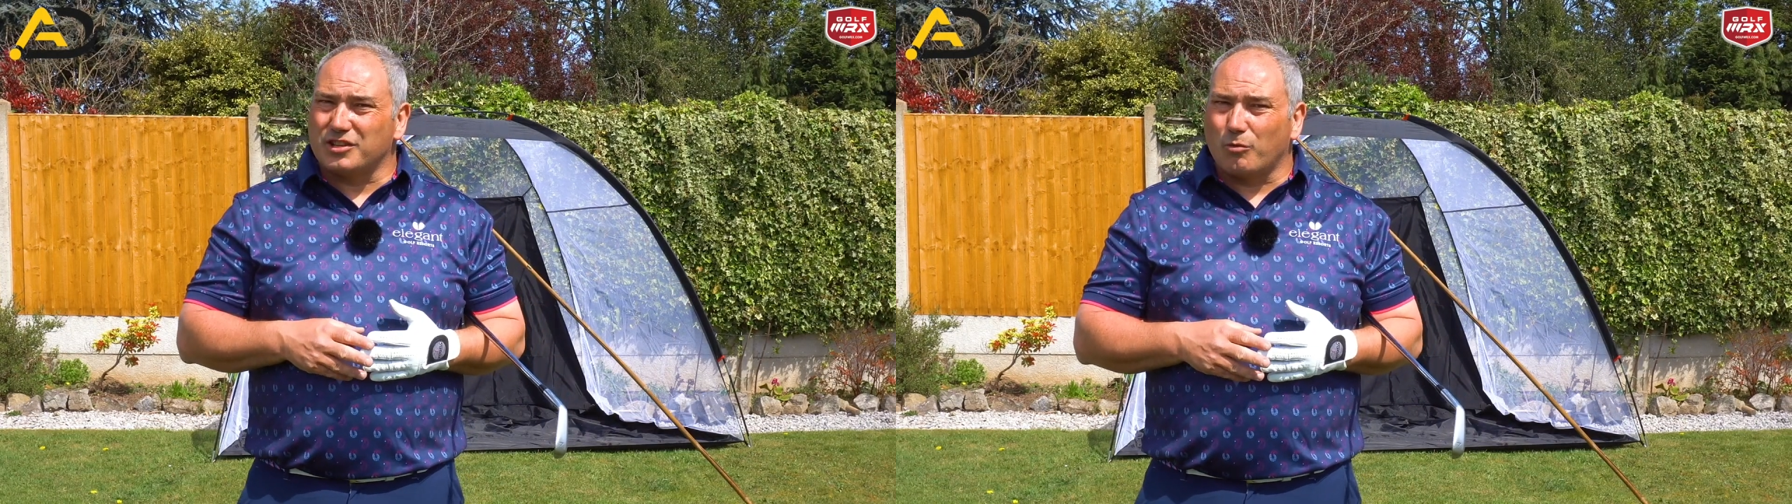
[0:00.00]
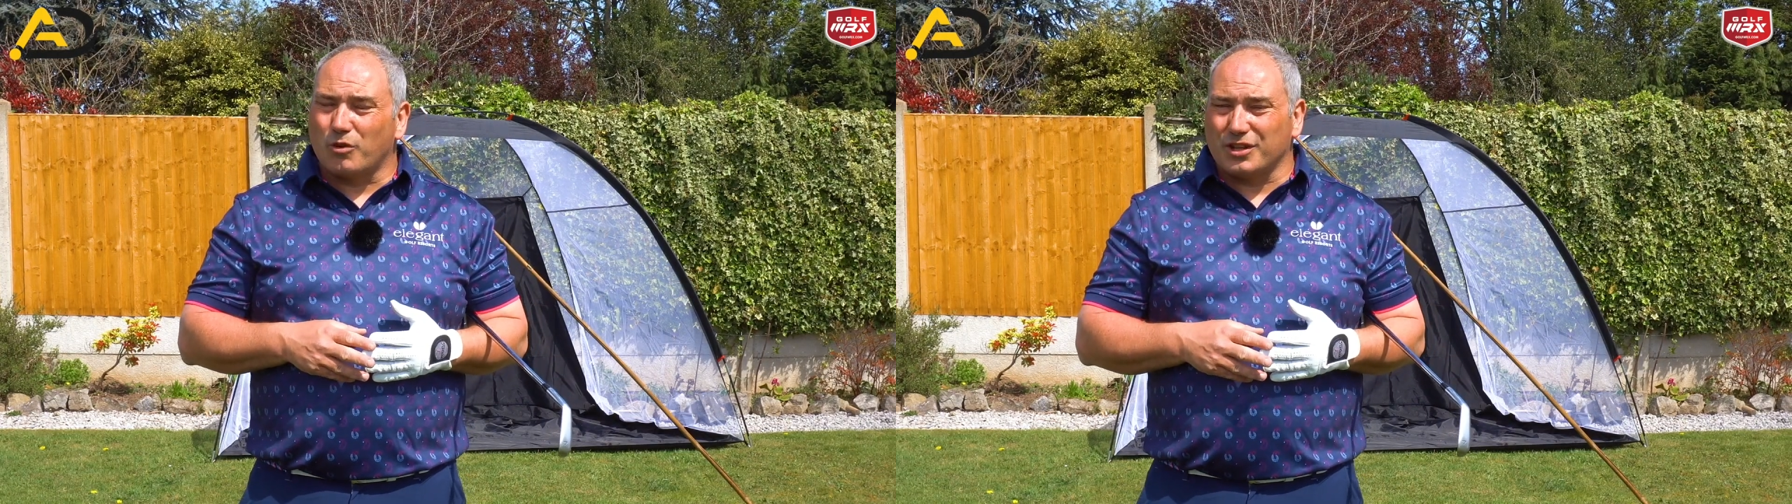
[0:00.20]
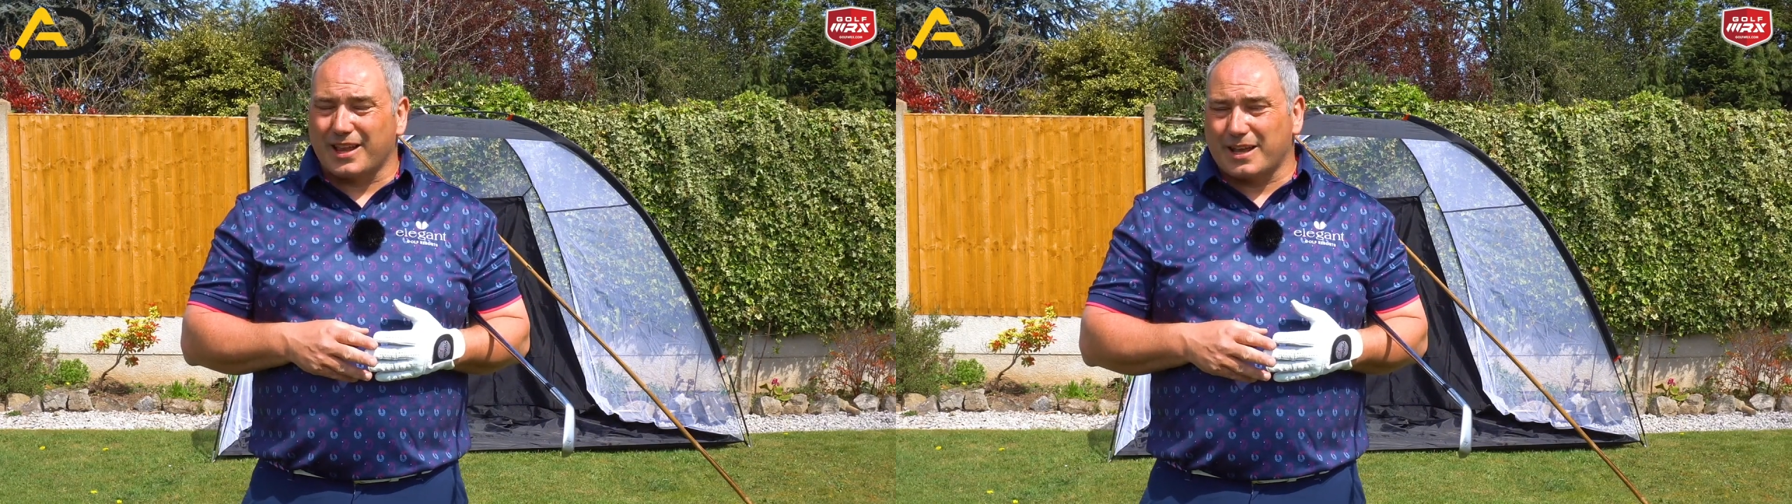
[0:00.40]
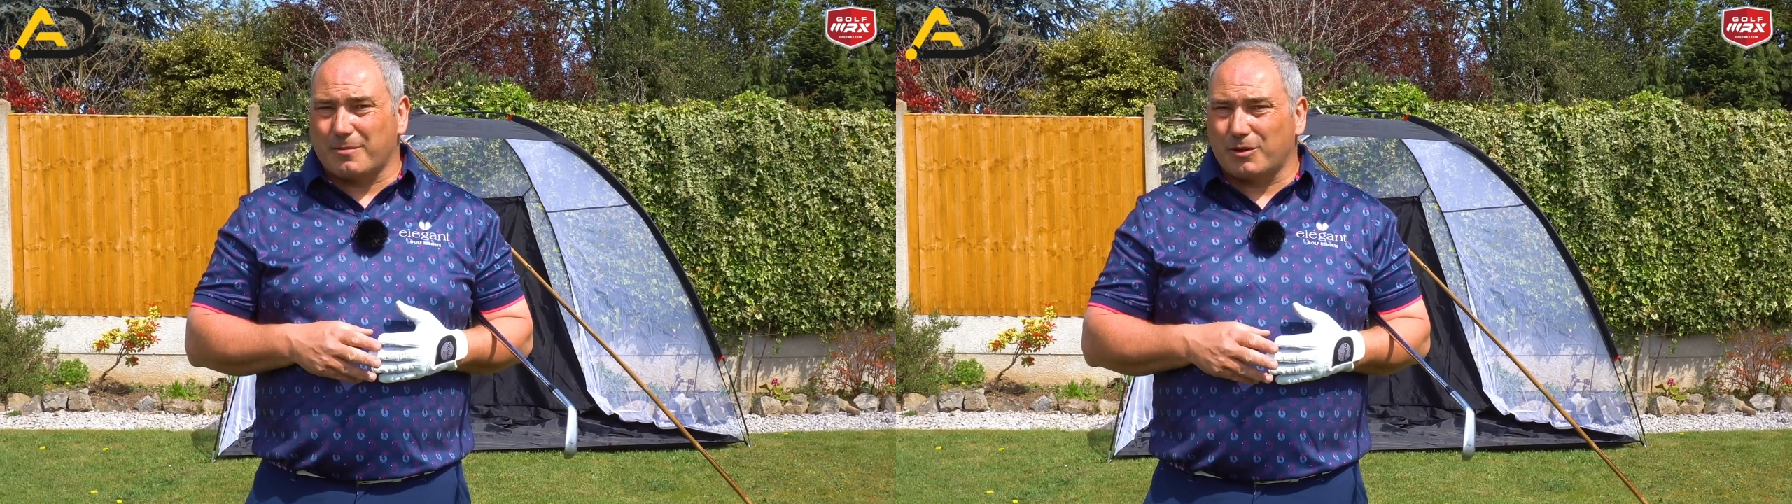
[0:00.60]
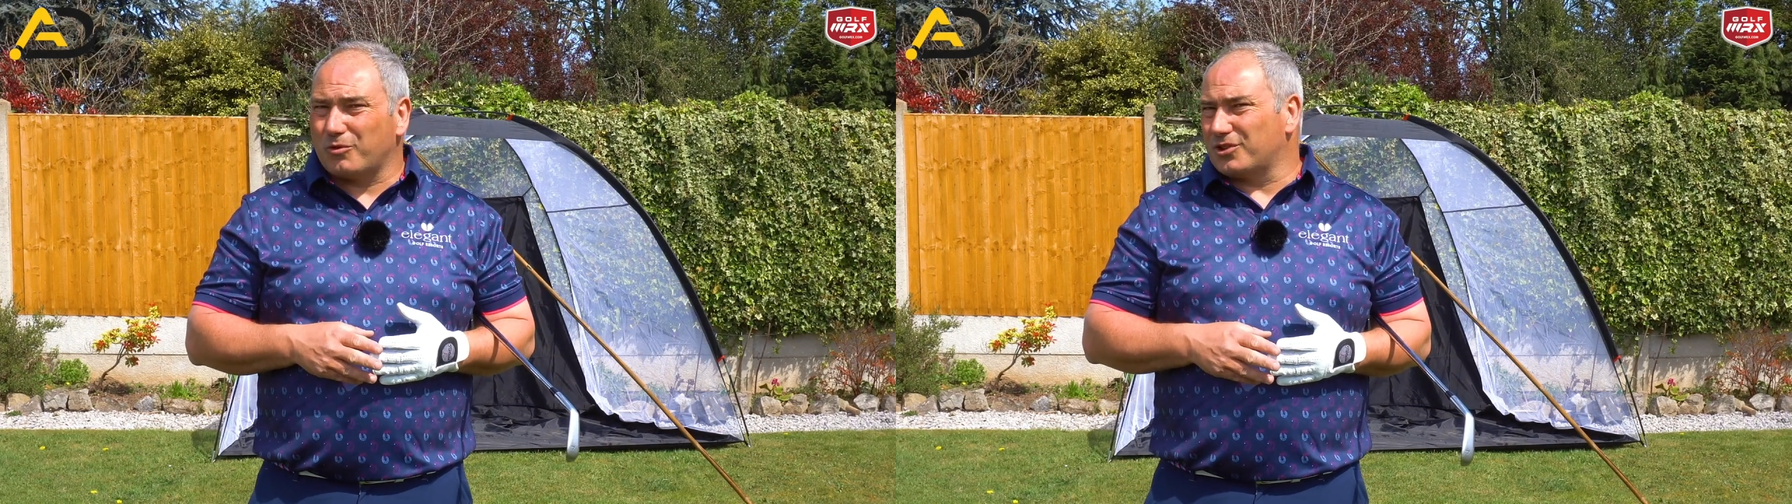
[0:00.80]
you know, what you like
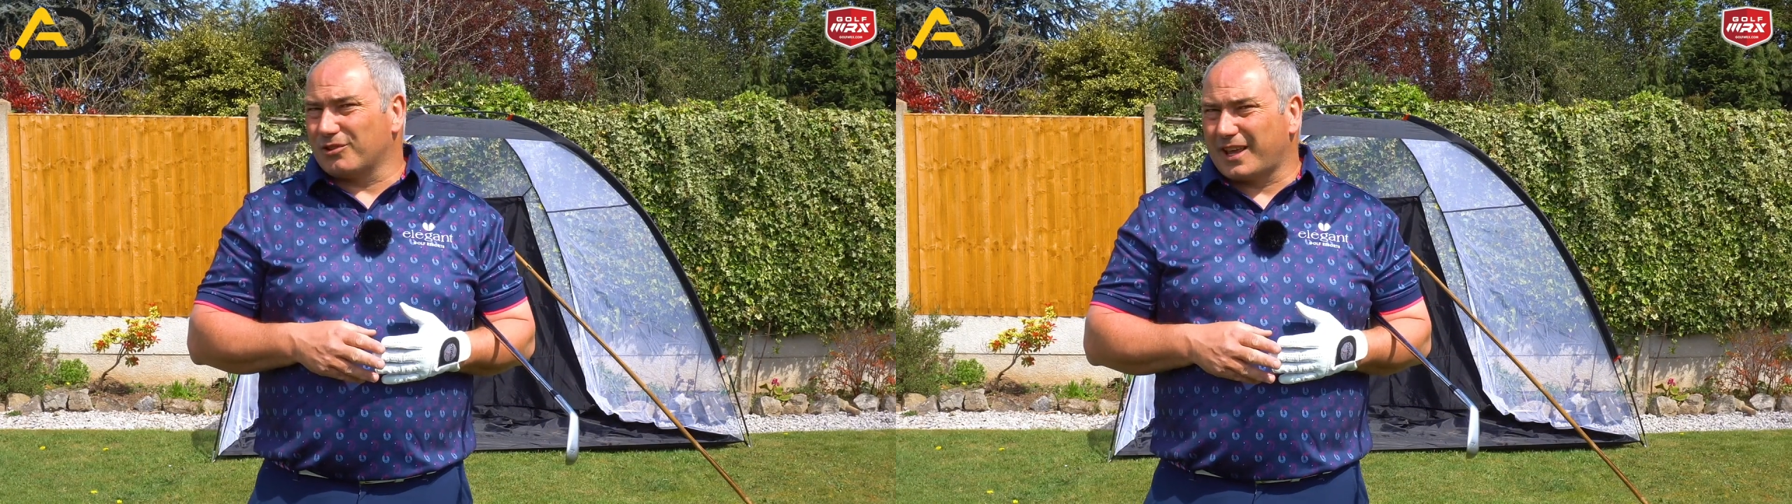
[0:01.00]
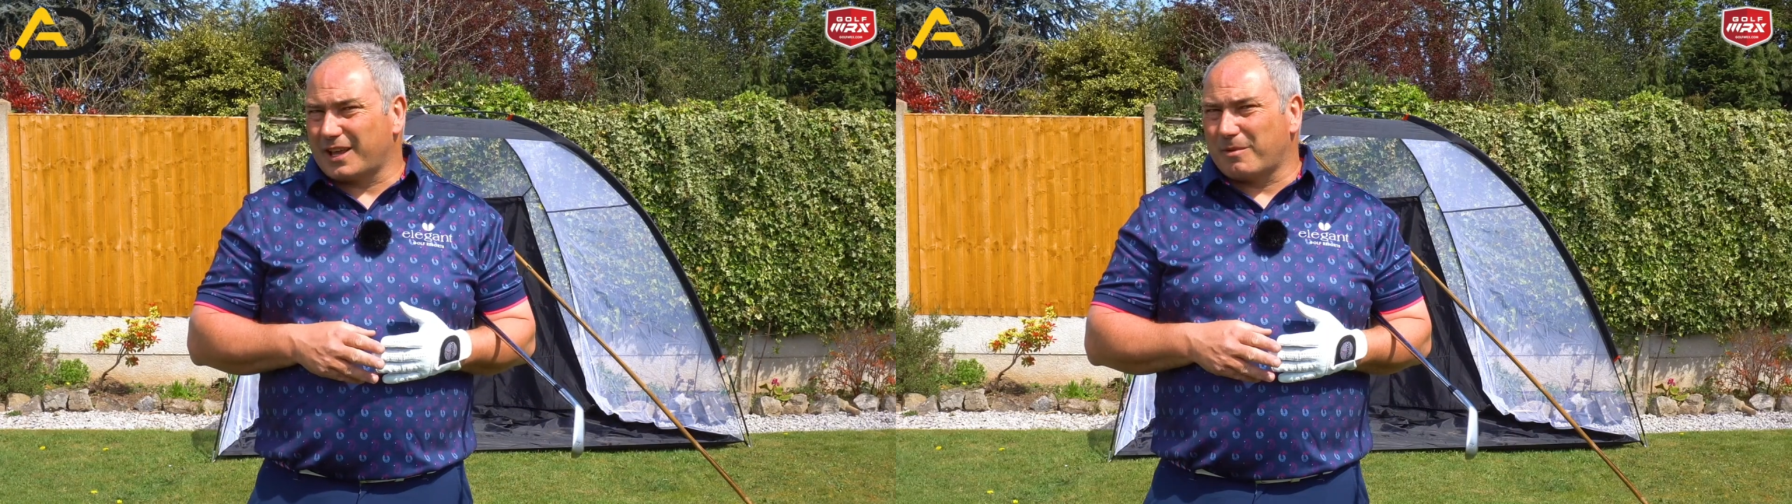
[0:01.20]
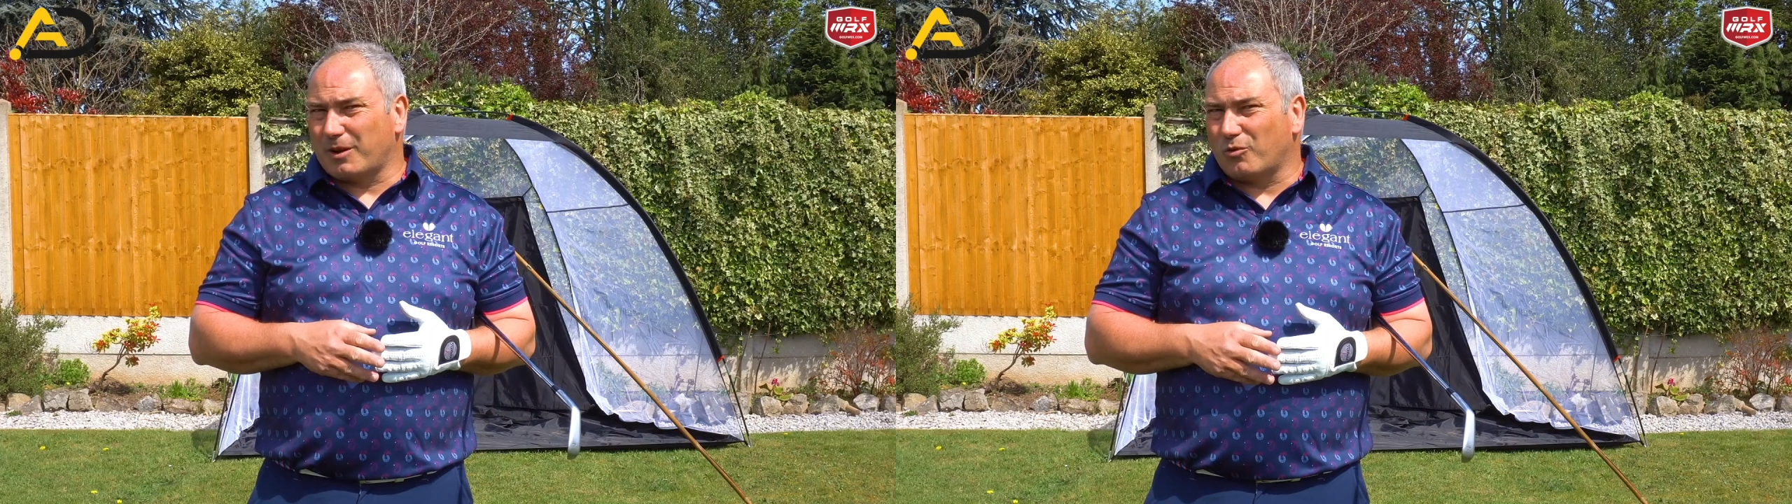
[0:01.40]
about it, what you don't like about it,